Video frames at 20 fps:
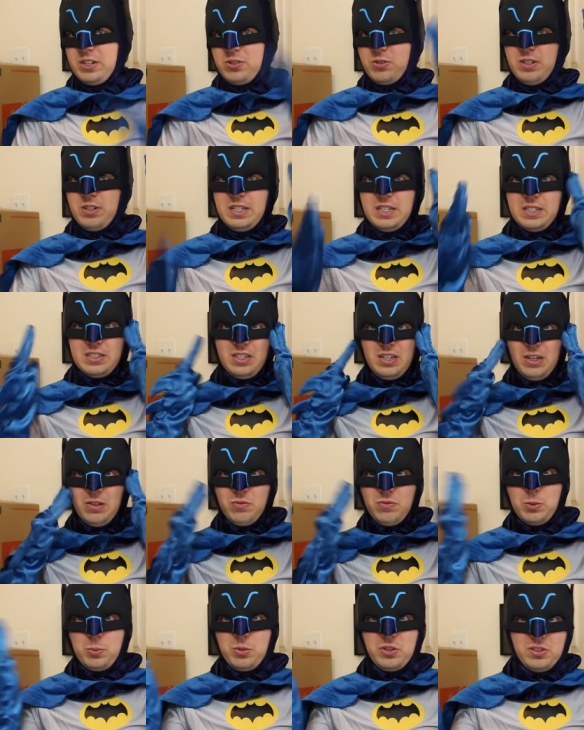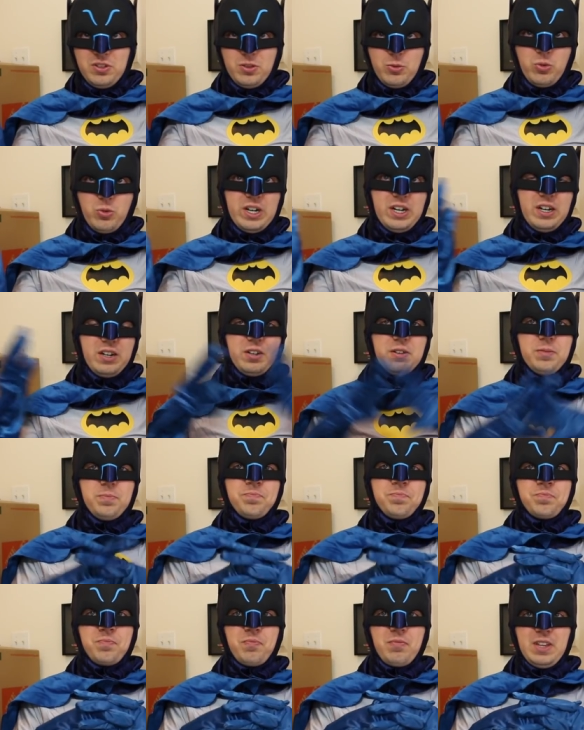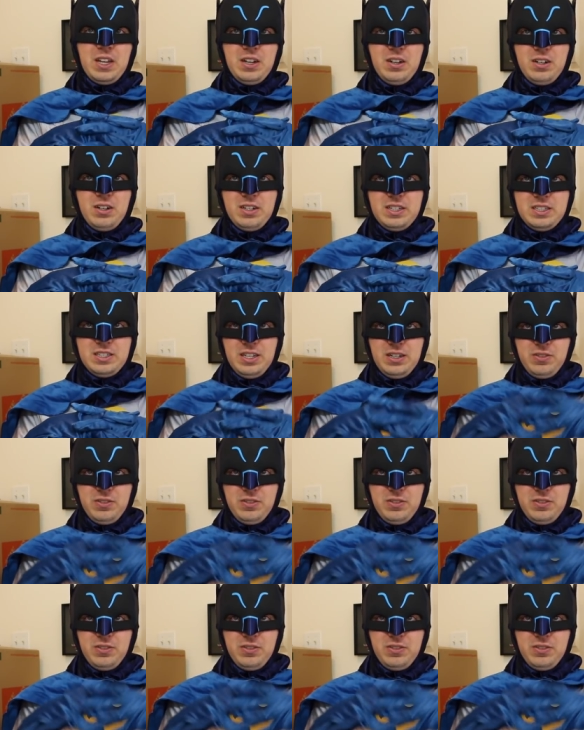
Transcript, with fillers: accurate. It's comfortable to wear. Uh, it's